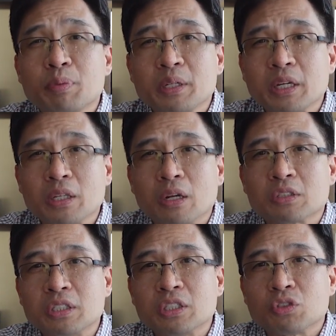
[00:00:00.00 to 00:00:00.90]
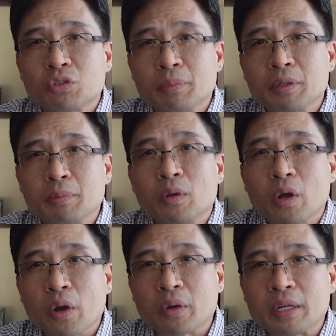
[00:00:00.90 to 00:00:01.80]
billion in distributable
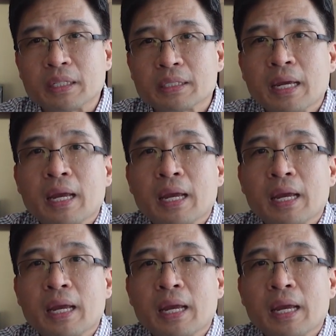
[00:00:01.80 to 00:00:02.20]
earnings,